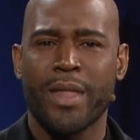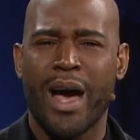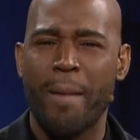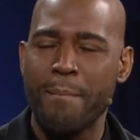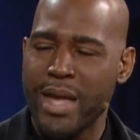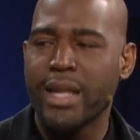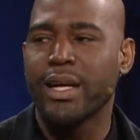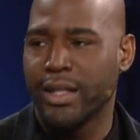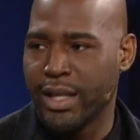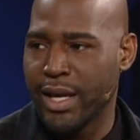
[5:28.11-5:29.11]

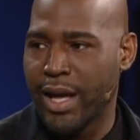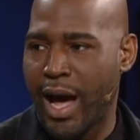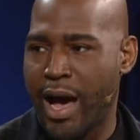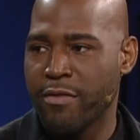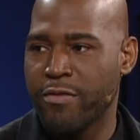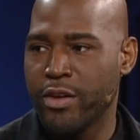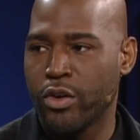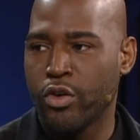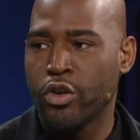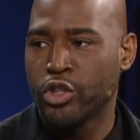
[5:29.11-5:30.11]
immediately I
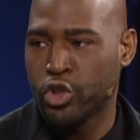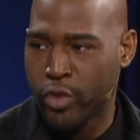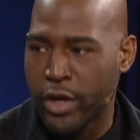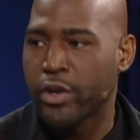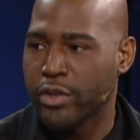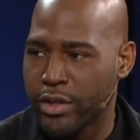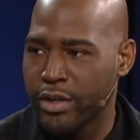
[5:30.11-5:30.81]
feel triggered.